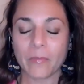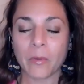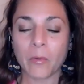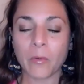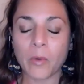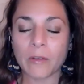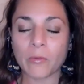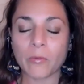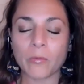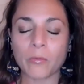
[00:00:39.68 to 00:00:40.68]
But
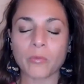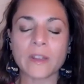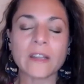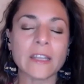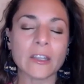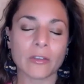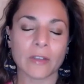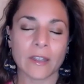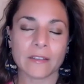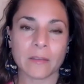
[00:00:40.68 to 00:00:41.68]
what really
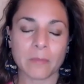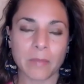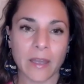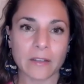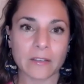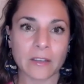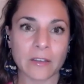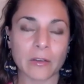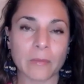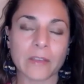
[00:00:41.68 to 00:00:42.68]
creates impact
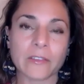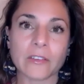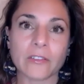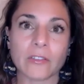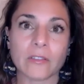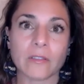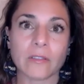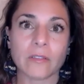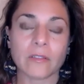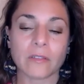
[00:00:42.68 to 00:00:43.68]
in your message?
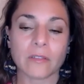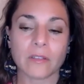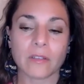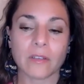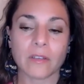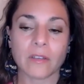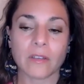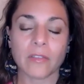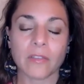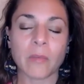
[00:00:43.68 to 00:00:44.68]

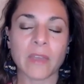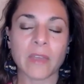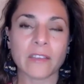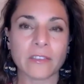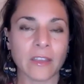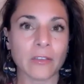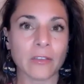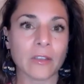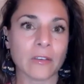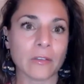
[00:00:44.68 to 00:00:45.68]
The biggest thing you
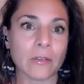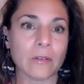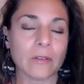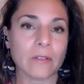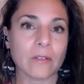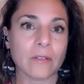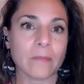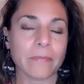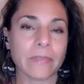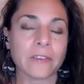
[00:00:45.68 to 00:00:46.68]
can do
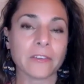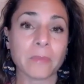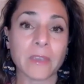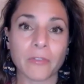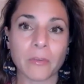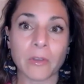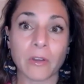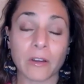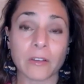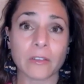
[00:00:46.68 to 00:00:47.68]
is speak from your
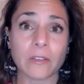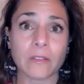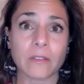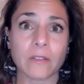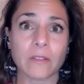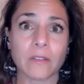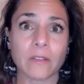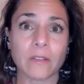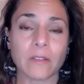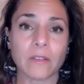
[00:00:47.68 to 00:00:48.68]
heart.
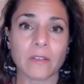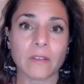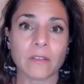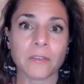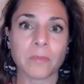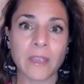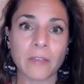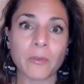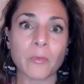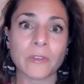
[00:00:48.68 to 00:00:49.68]

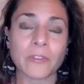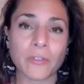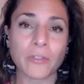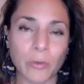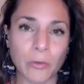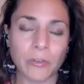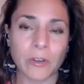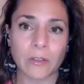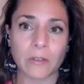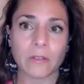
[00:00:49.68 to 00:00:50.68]
Speak from what's true for
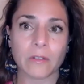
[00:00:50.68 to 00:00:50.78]
you.